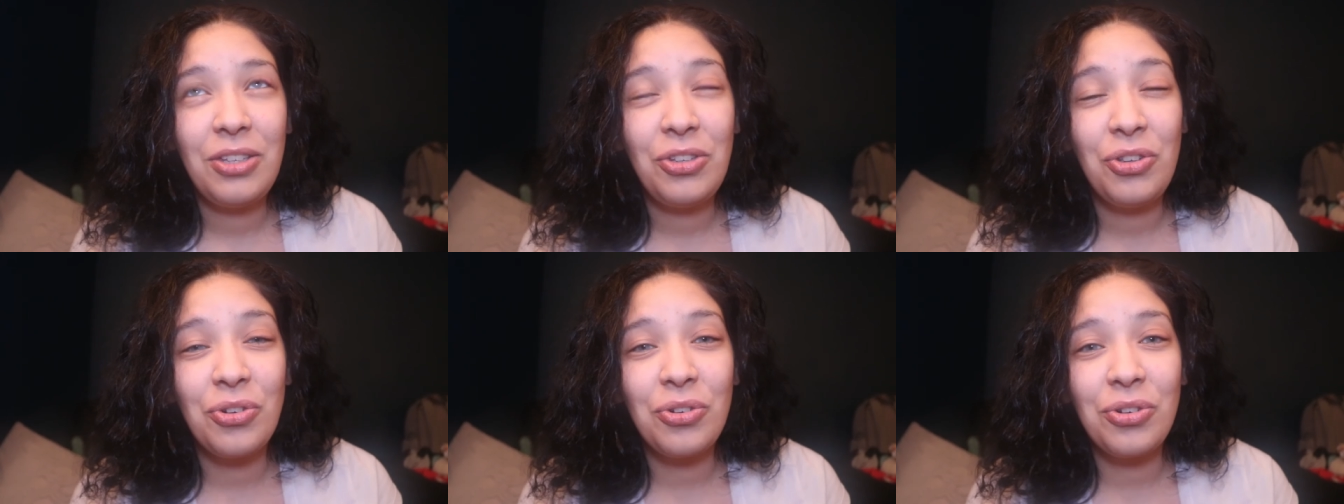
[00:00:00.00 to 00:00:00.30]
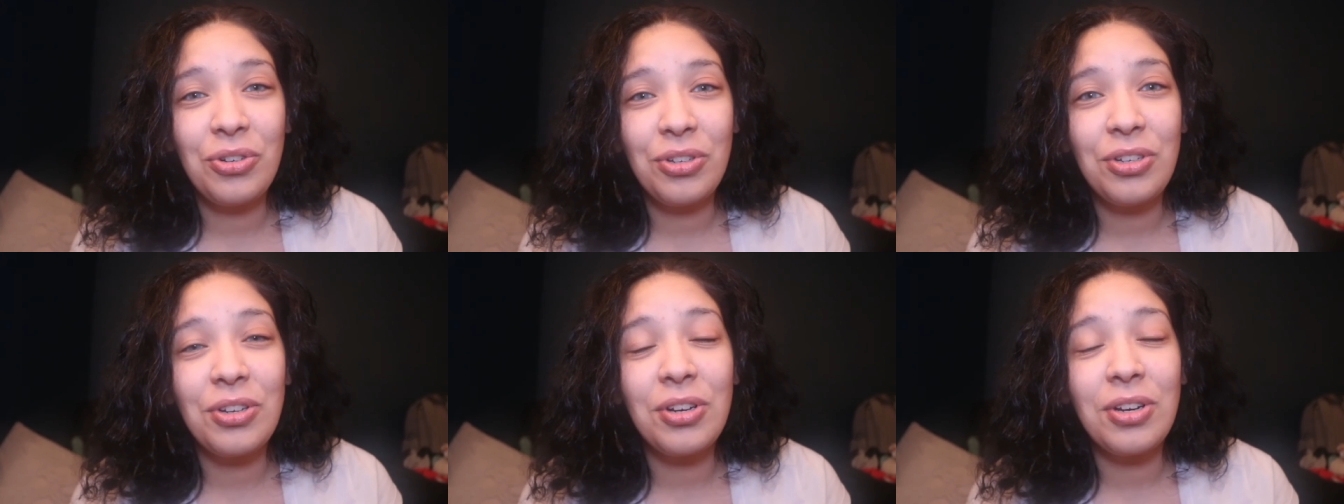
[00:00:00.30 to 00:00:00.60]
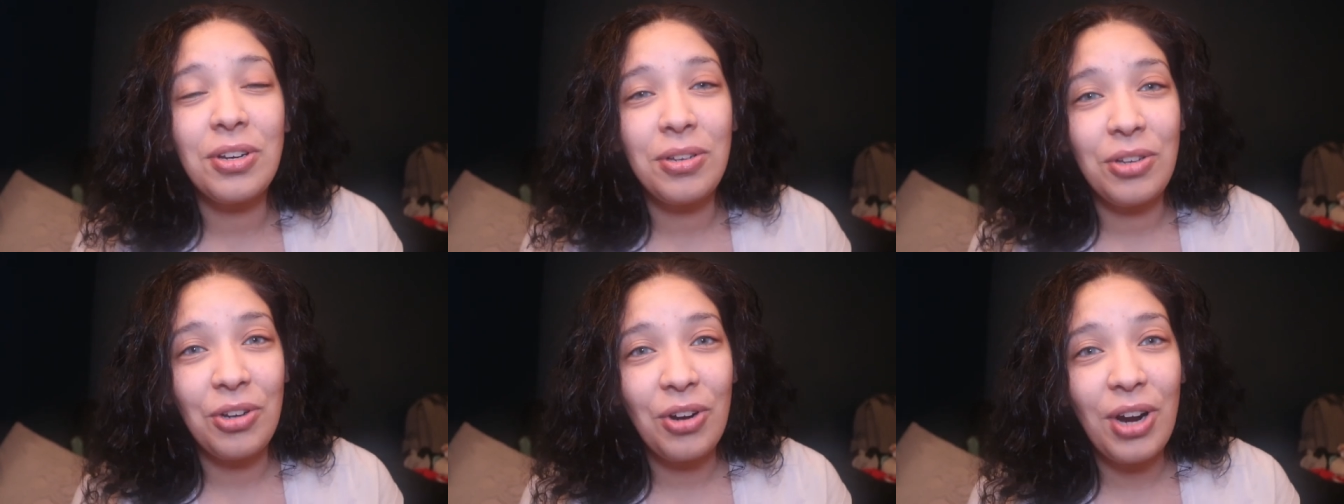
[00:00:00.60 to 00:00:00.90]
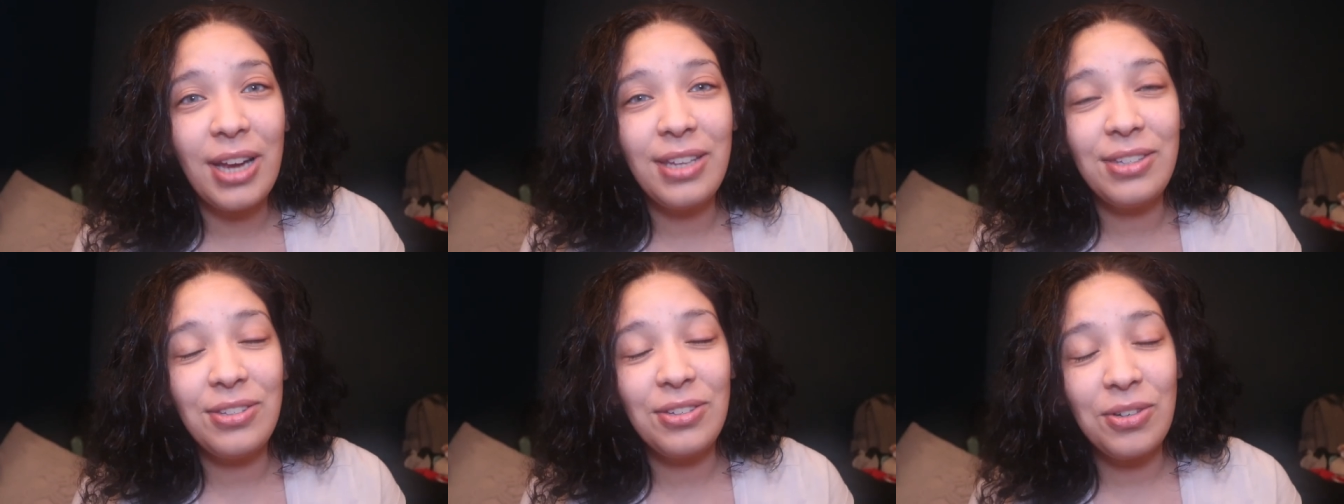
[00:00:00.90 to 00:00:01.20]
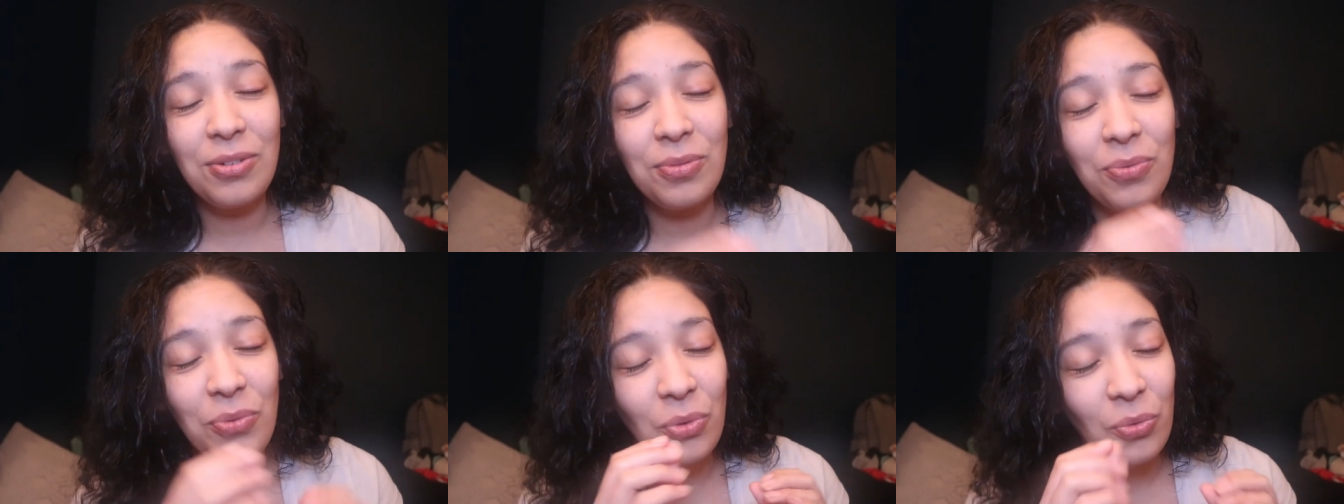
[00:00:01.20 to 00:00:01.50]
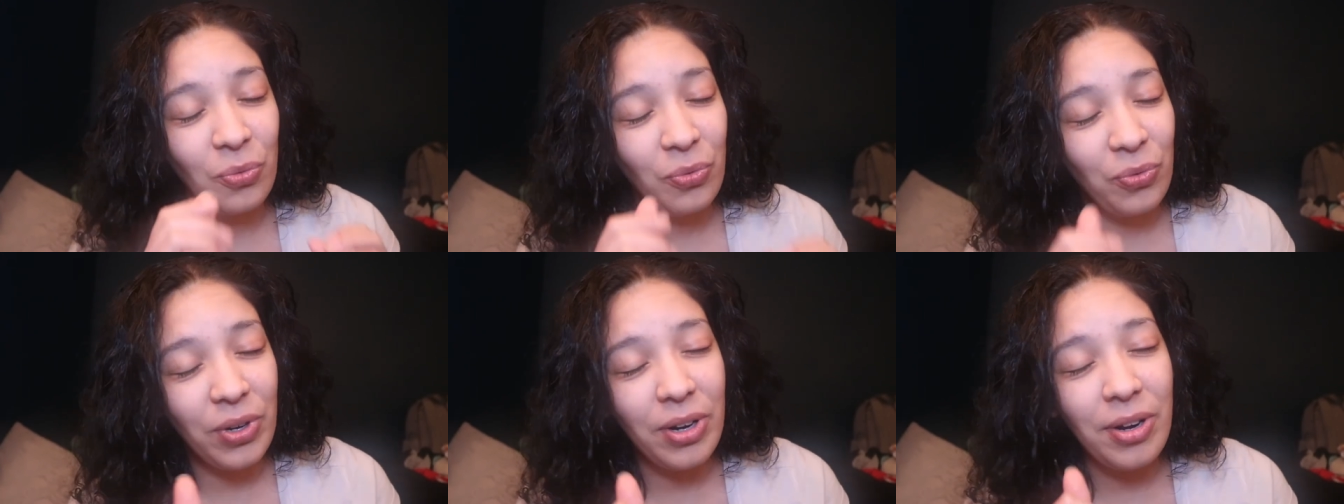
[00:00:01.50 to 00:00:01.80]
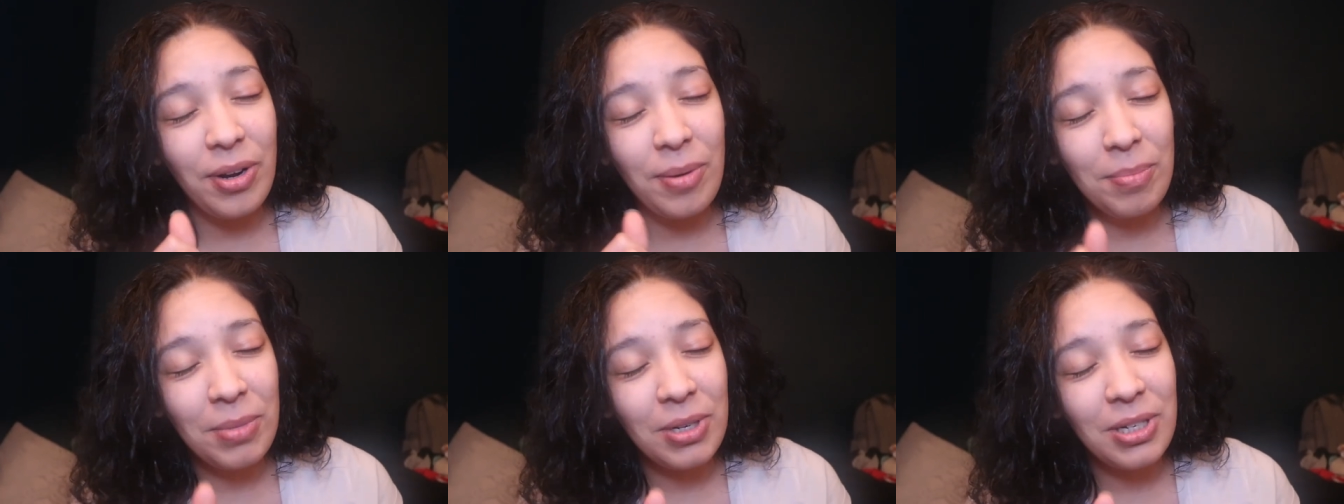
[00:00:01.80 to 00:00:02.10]
your, your your eyes are gonna feel
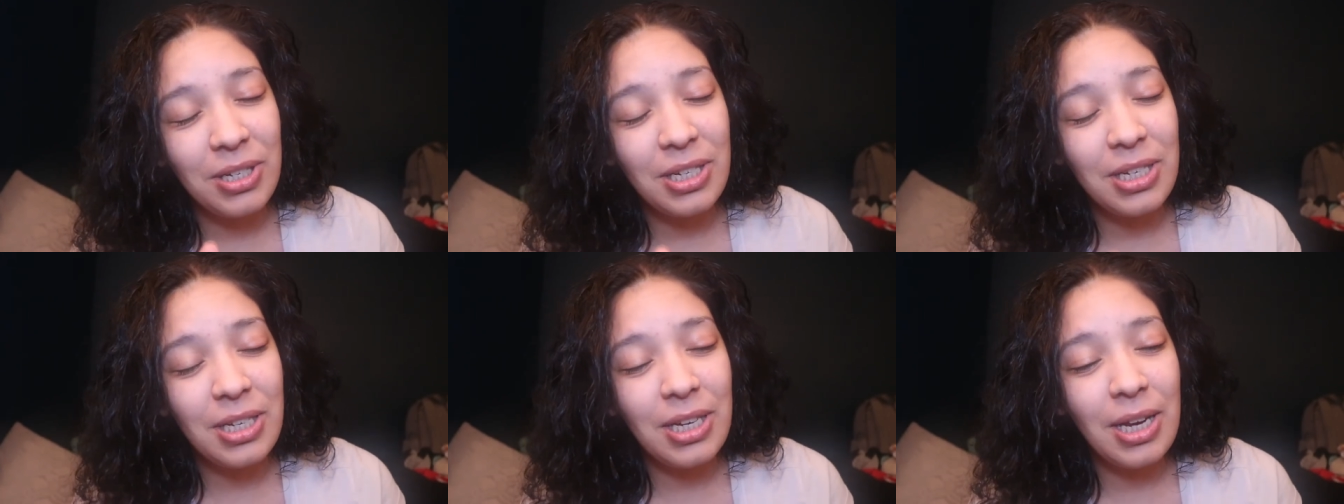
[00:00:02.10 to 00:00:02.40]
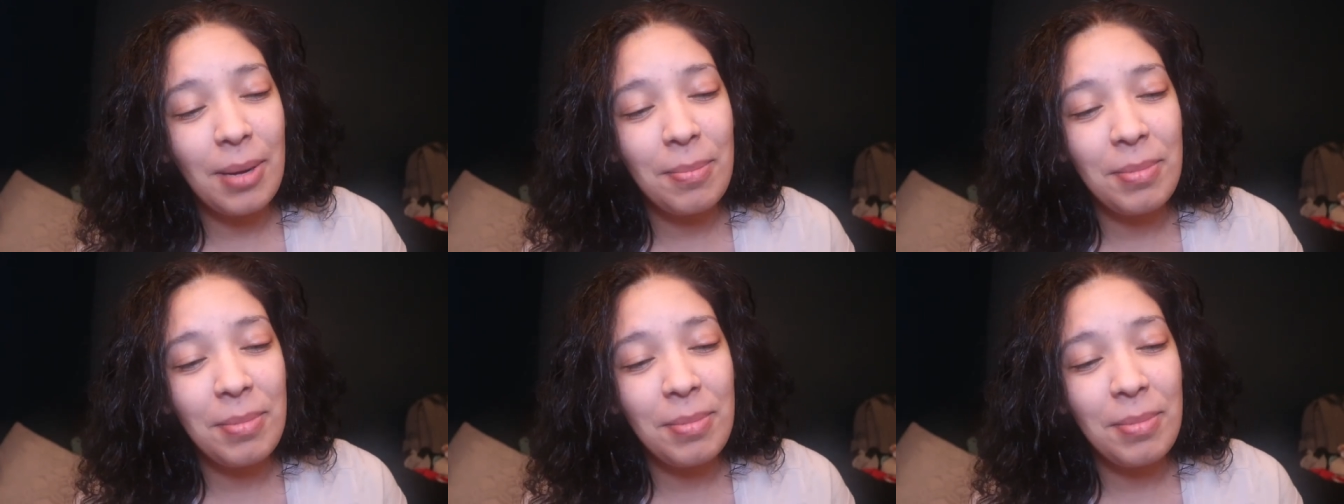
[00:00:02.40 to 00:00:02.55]
very minty.